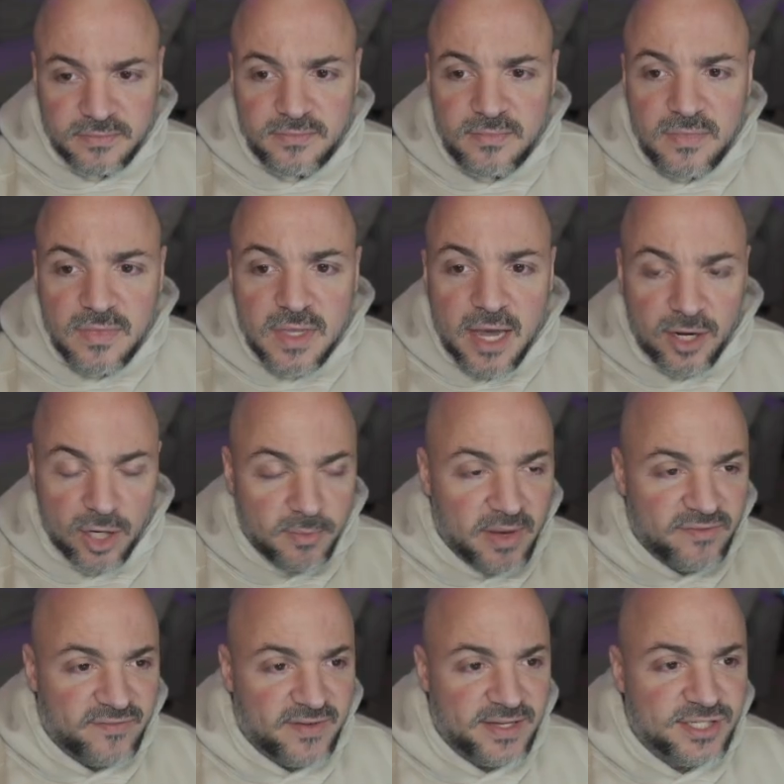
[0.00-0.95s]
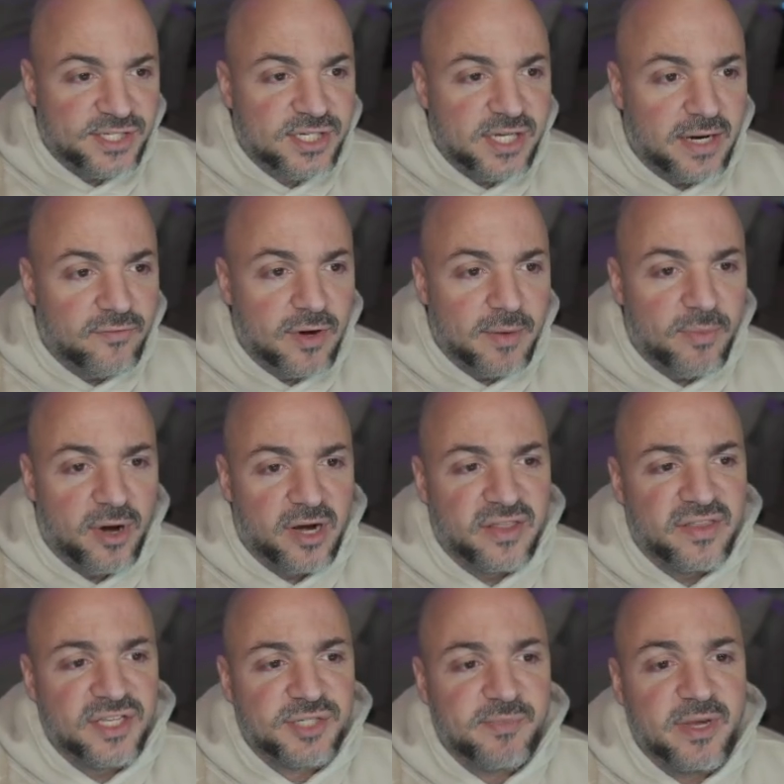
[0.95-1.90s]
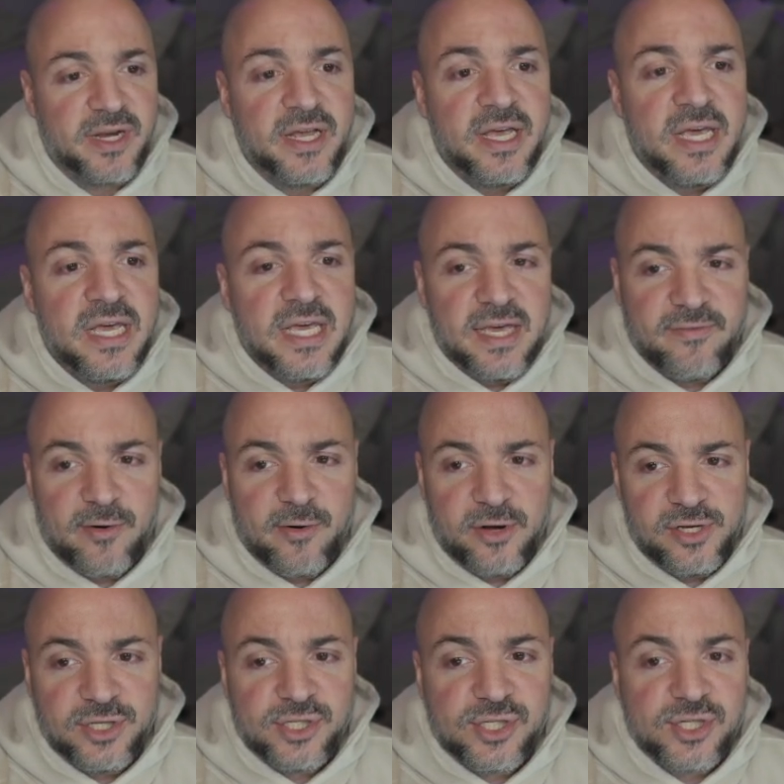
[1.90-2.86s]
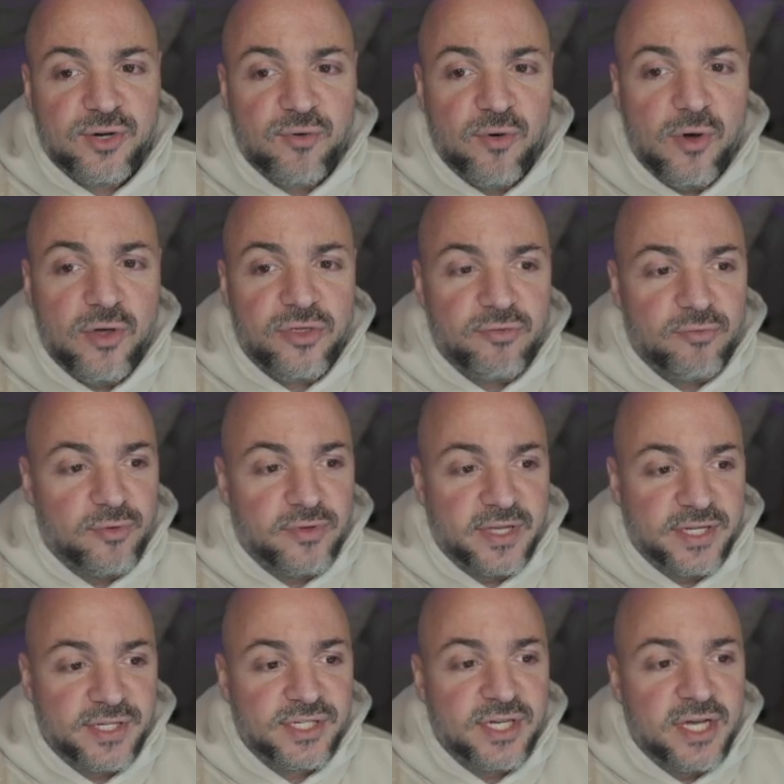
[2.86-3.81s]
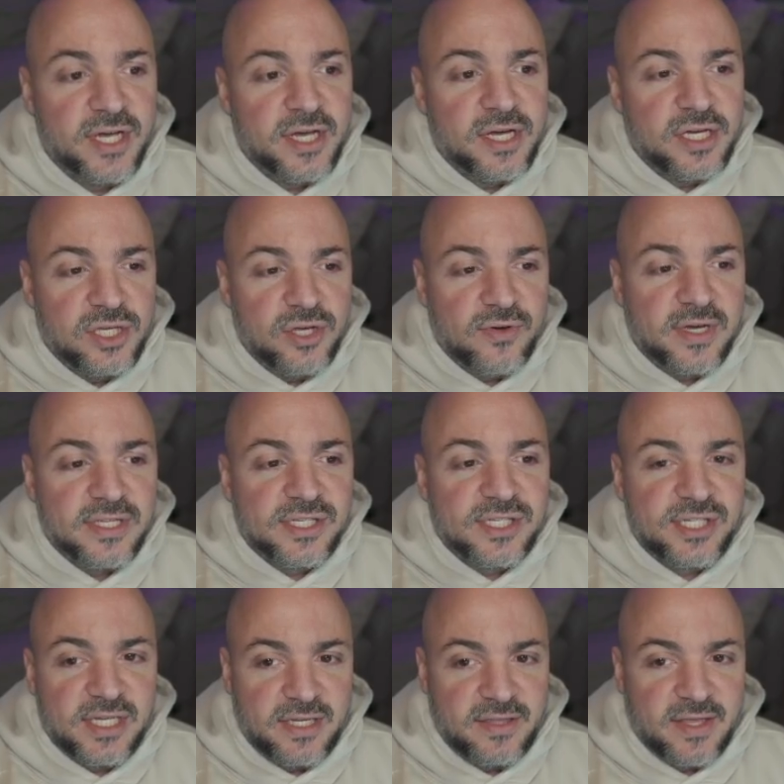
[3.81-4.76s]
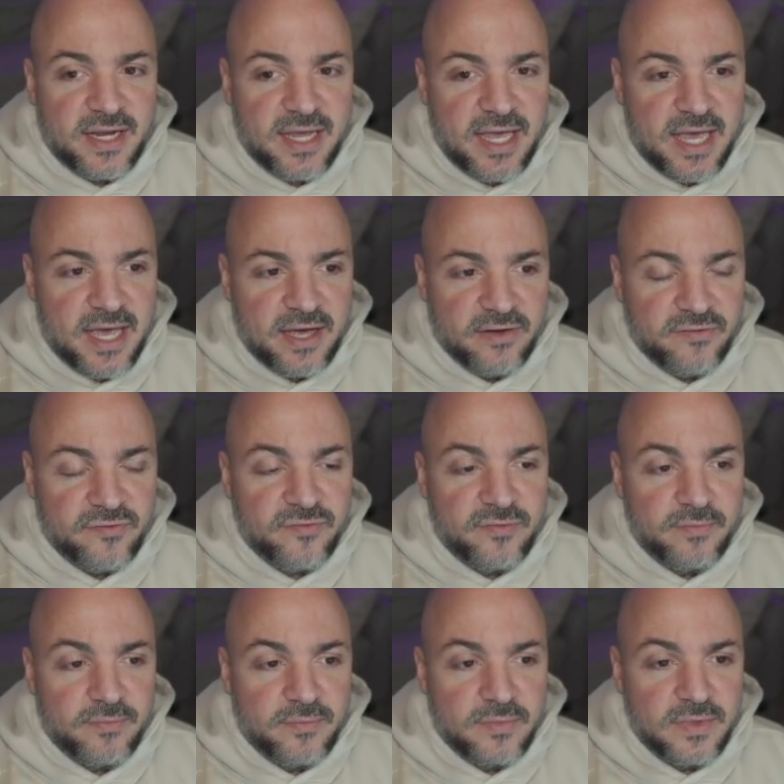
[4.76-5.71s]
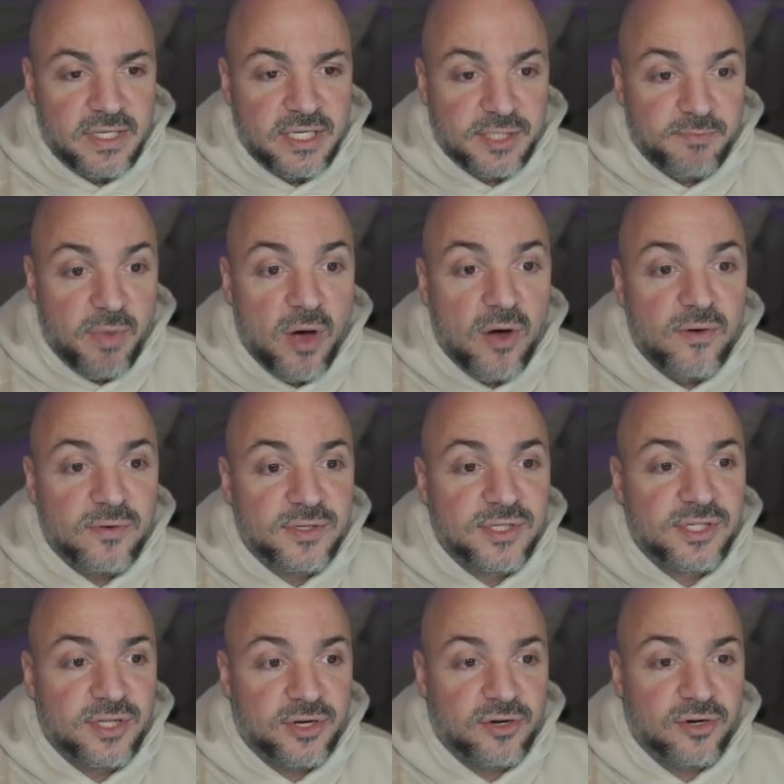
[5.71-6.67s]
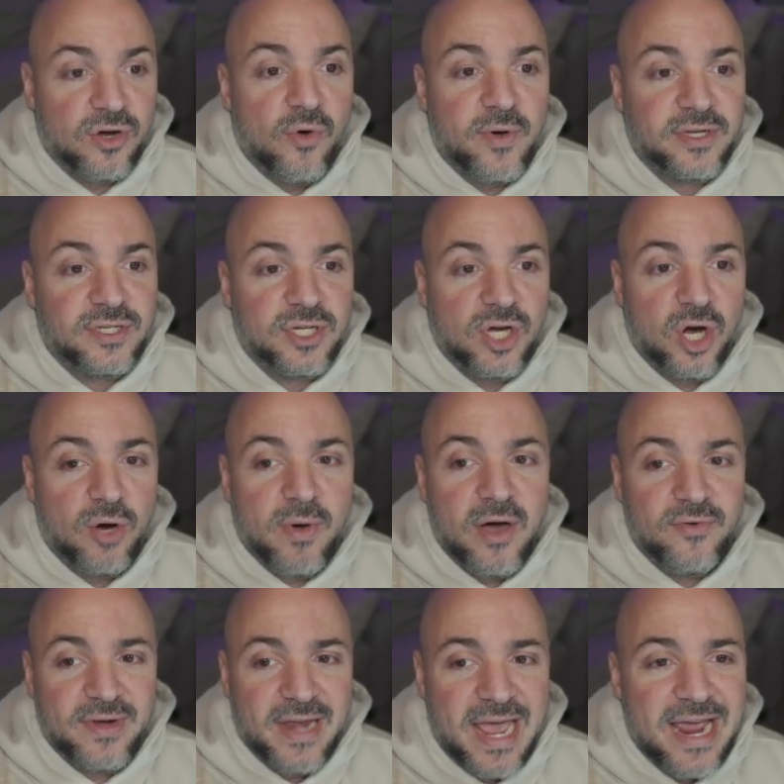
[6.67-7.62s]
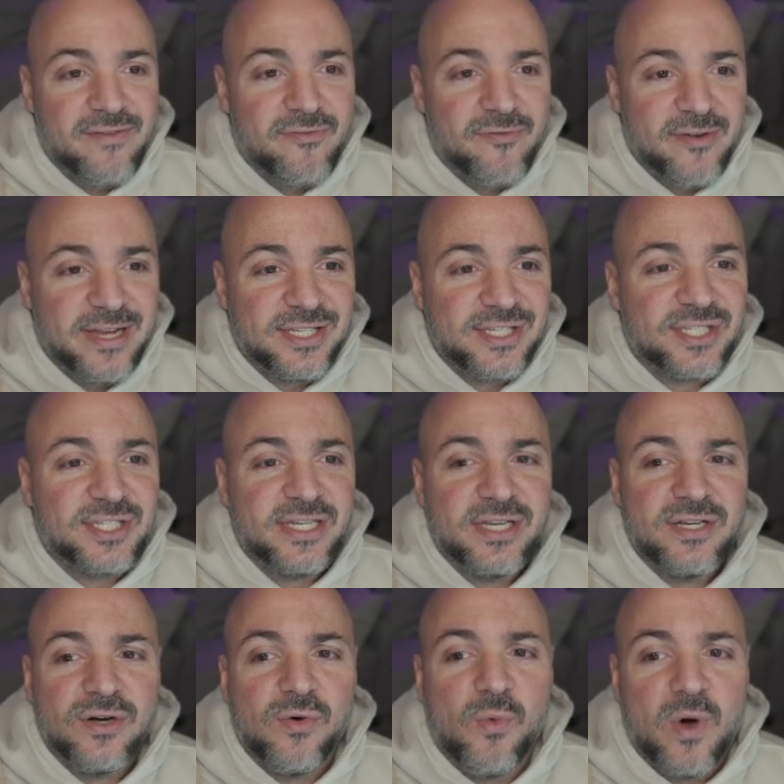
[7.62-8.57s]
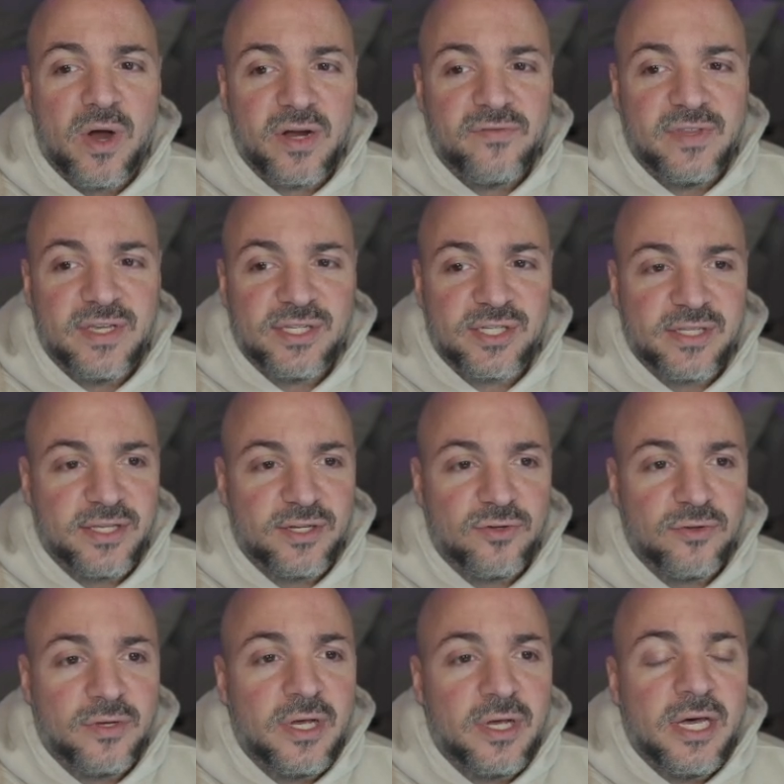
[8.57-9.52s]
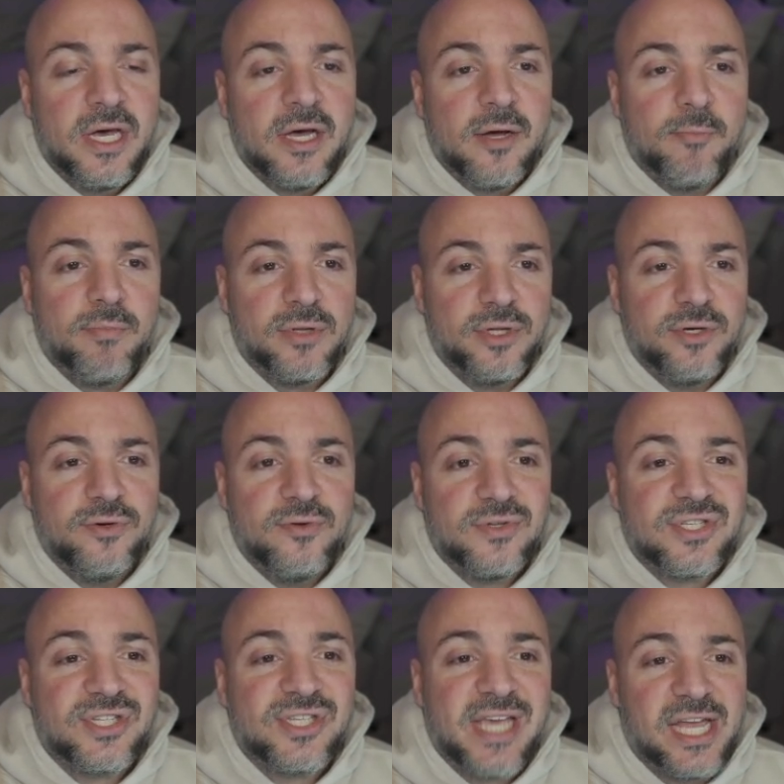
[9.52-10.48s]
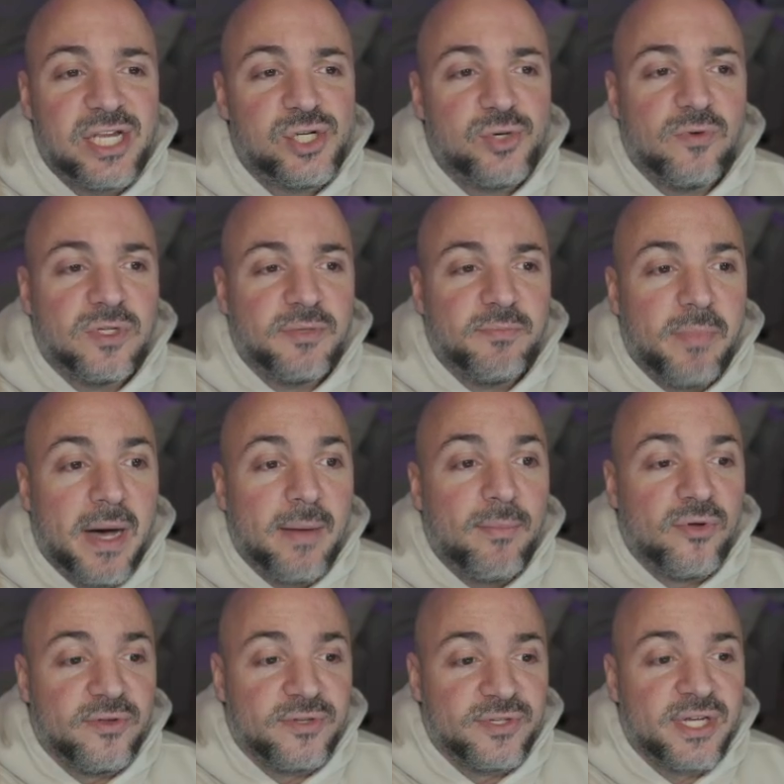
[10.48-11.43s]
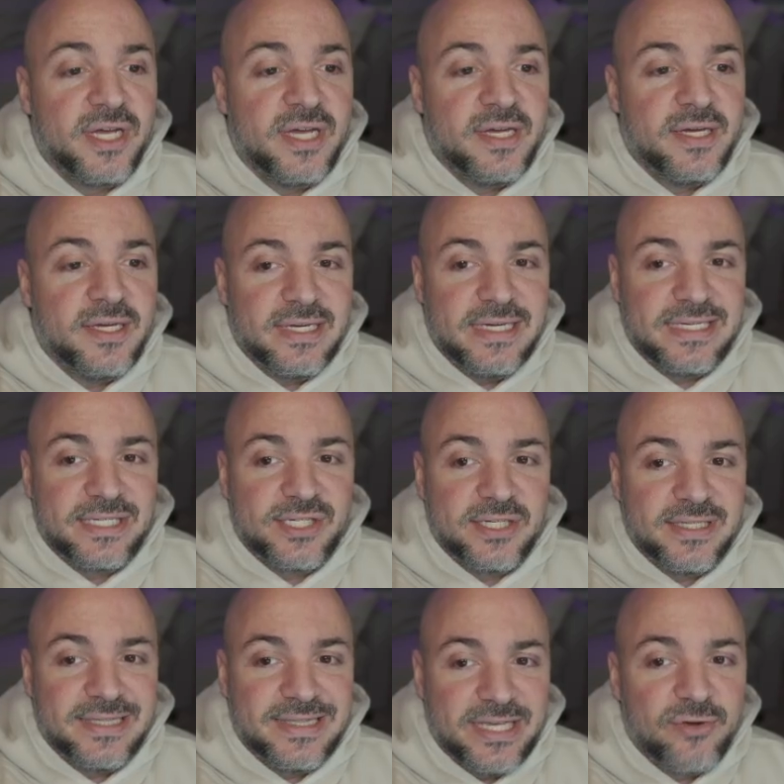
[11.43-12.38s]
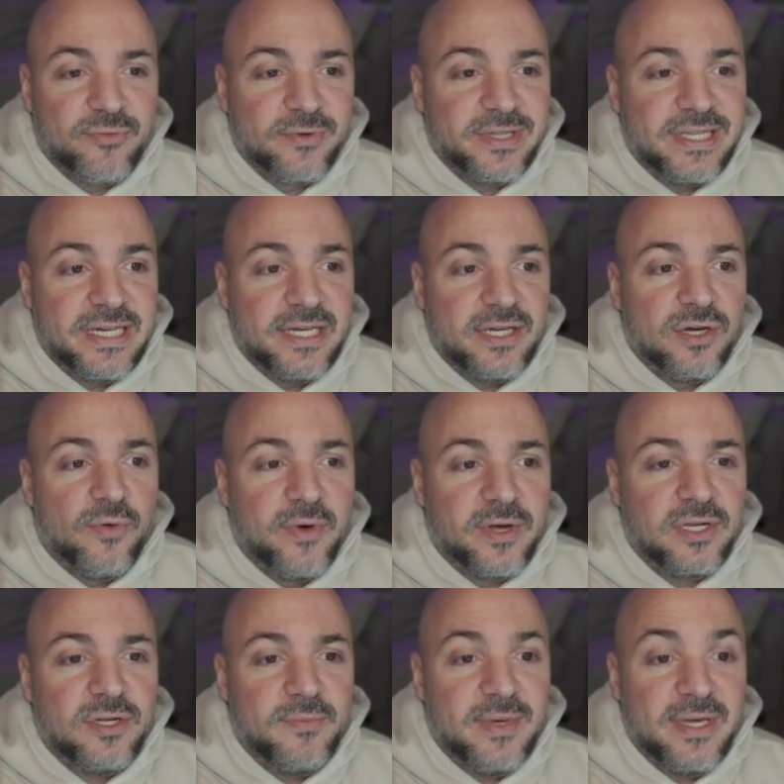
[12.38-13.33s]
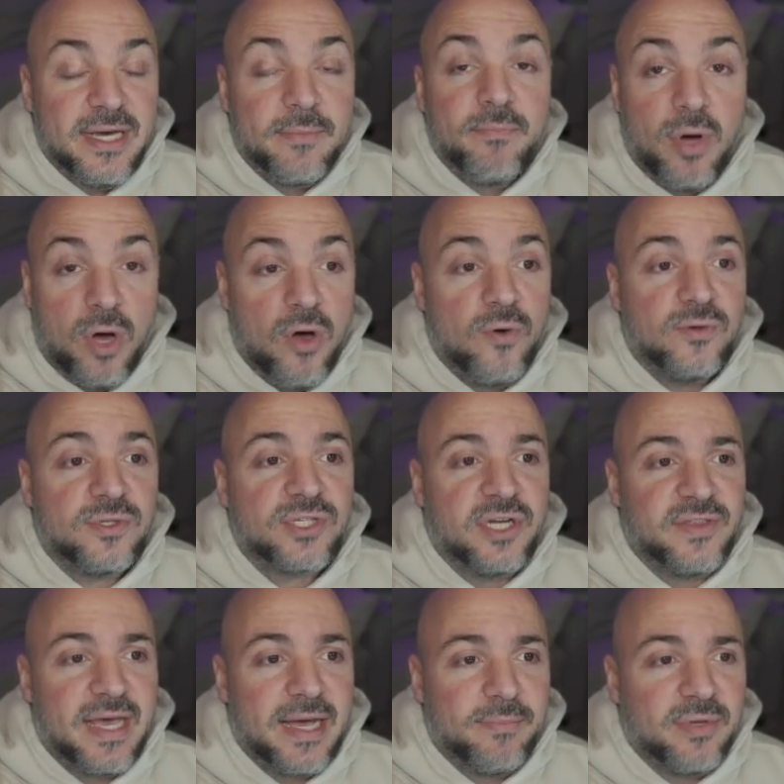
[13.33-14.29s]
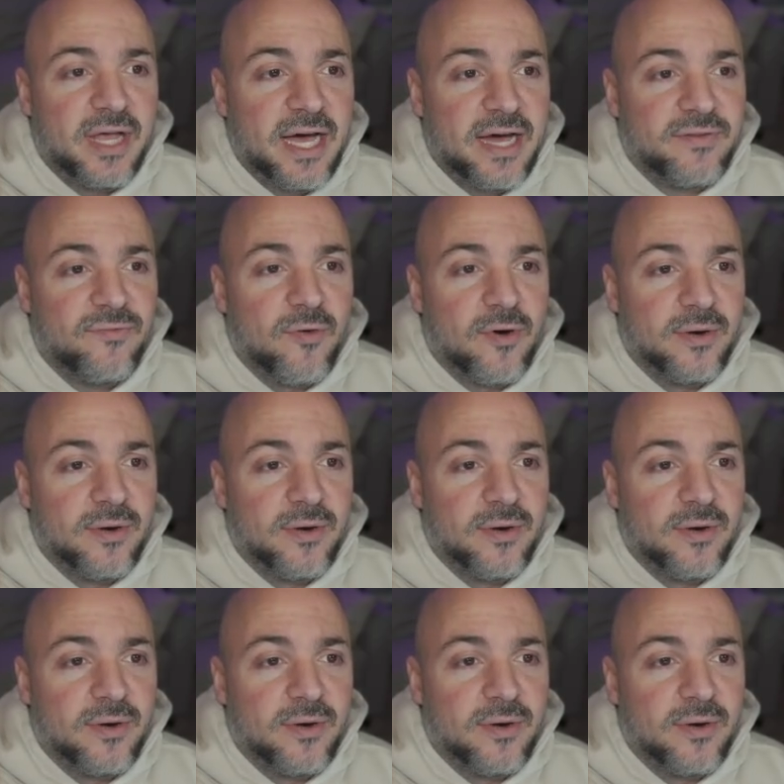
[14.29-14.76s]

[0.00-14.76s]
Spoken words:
I know my face is covering part of this, but if I were to just scroll through this, you can see that I have these posts that are going to go out, and every single one of these little blue scheduled bubbles is literally going to be a post on that platform.